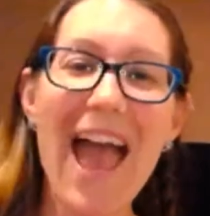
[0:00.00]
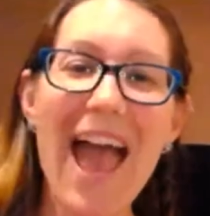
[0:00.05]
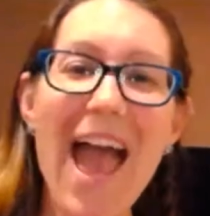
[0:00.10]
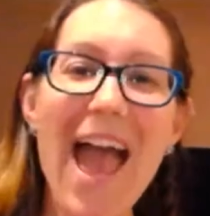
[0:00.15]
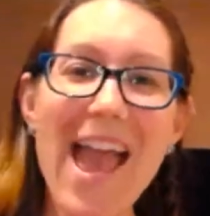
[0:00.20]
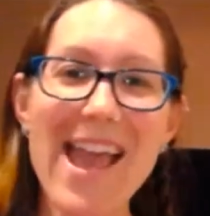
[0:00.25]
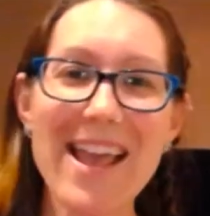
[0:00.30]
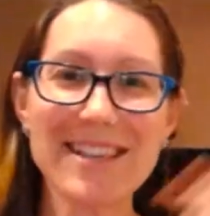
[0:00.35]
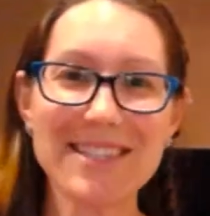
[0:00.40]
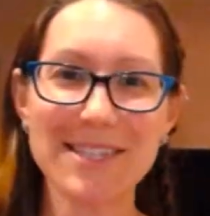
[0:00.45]

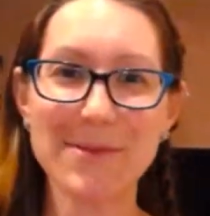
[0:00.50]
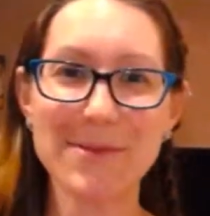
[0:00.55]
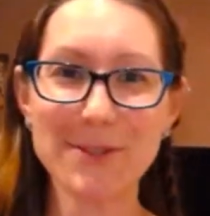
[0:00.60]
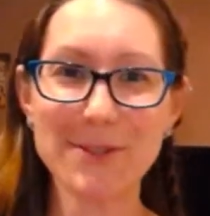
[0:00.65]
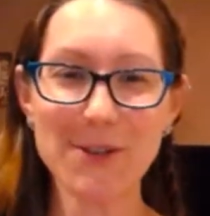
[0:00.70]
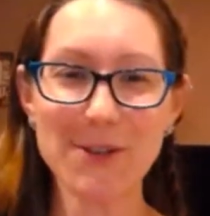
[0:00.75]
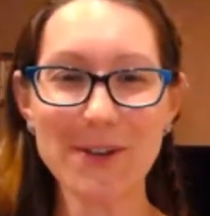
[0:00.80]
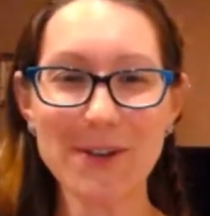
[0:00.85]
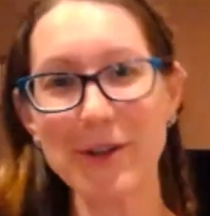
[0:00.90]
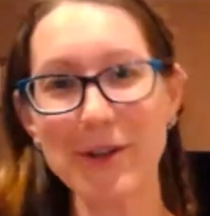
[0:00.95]
Yay!
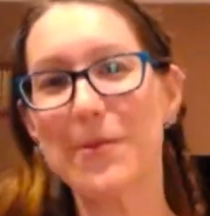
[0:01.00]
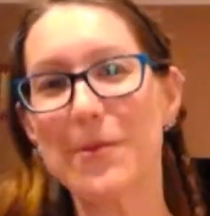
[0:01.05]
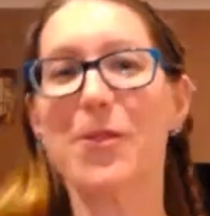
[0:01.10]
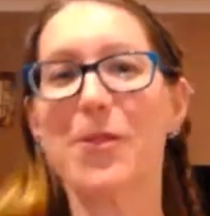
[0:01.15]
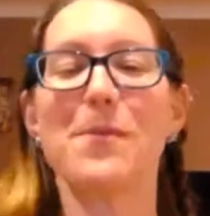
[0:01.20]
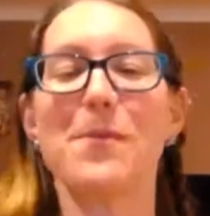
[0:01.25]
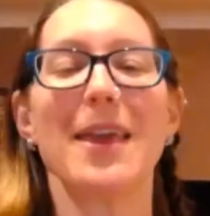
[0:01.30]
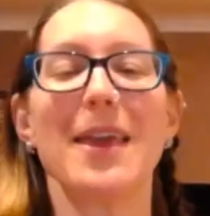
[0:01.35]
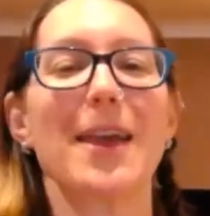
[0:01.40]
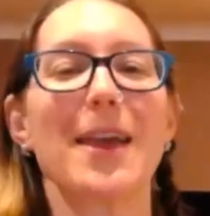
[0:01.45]
Someone's on here
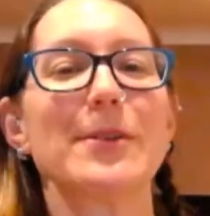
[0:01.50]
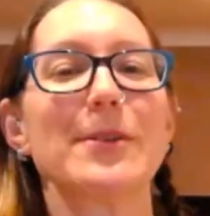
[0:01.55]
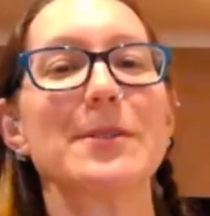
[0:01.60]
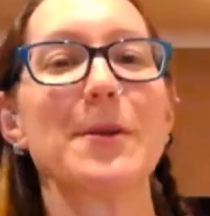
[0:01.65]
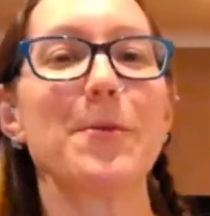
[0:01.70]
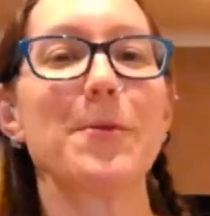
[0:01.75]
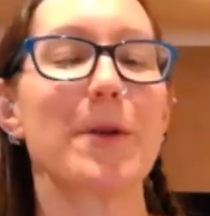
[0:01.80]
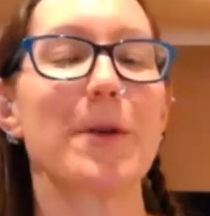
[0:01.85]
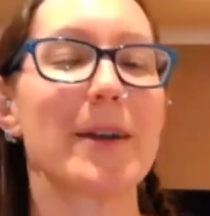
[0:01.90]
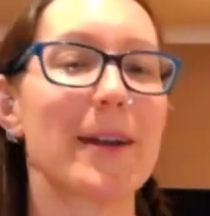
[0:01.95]
with me. I was
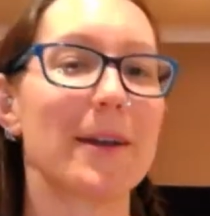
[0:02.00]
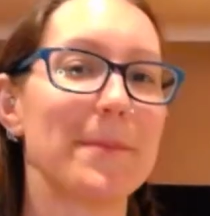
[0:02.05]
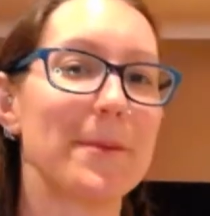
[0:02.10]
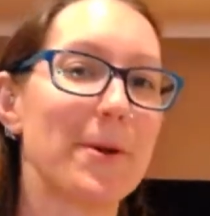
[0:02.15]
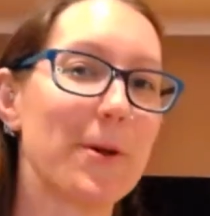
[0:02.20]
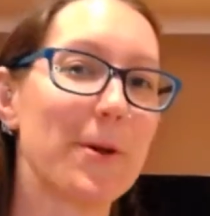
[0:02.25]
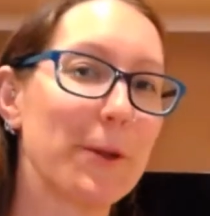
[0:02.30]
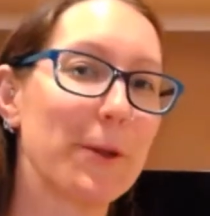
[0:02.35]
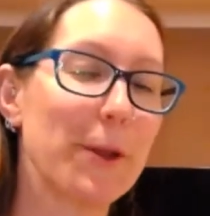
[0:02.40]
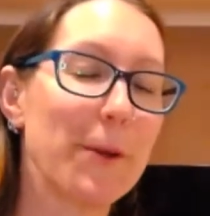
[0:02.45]
a bit worried I'd
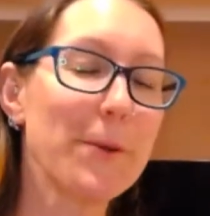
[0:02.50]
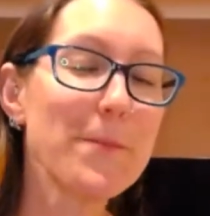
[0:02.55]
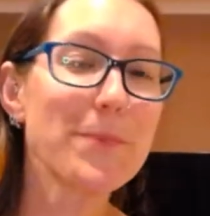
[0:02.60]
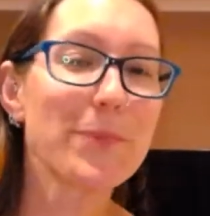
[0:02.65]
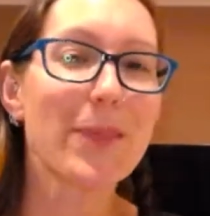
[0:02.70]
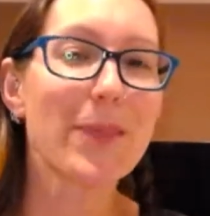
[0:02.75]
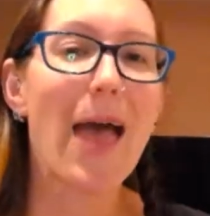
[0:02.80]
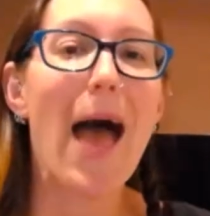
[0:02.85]
be all alone.